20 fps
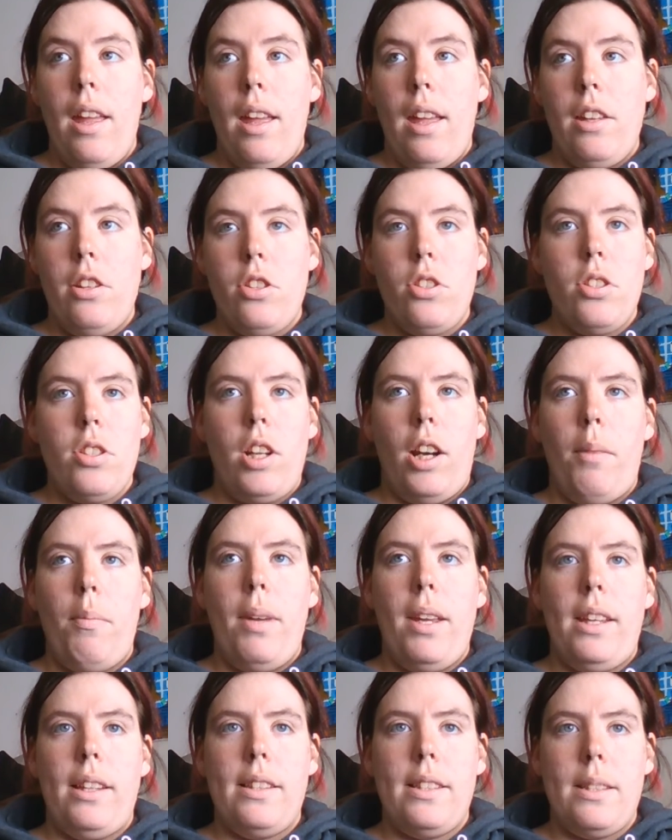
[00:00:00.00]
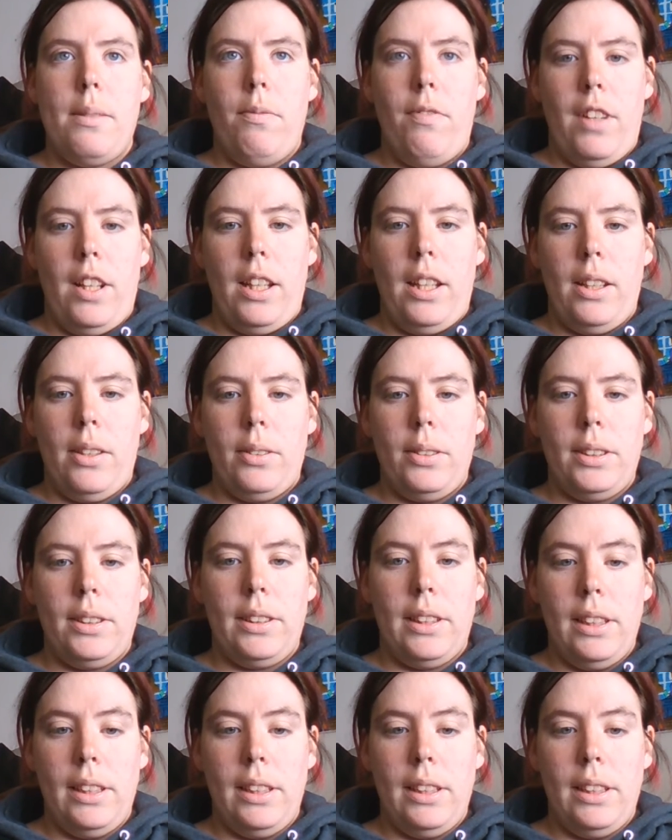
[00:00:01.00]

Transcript: and just start making some videos.